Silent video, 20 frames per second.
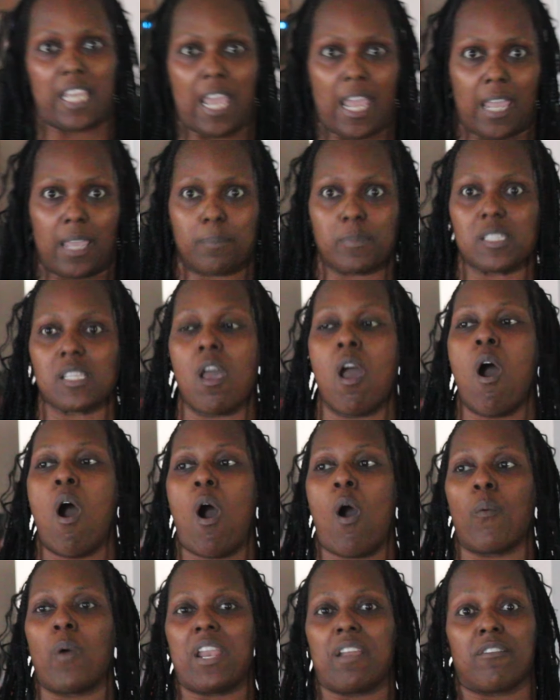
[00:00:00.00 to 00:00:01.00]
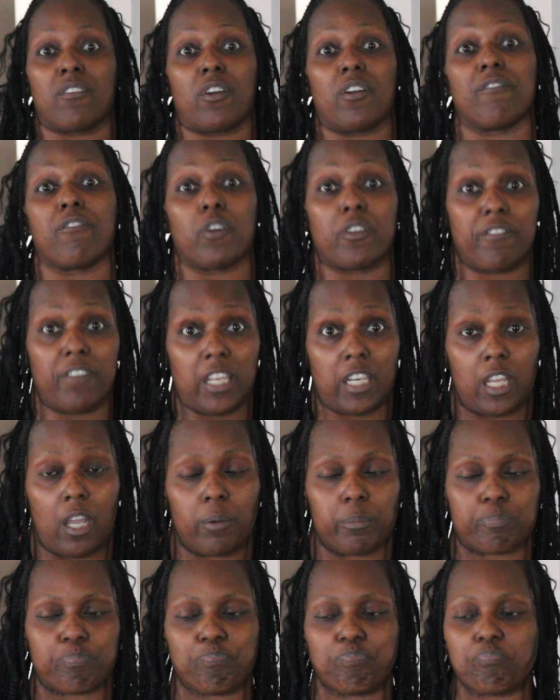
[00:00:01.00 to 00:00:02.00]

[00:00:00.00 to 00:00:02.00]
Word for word: games or whatever and for the video.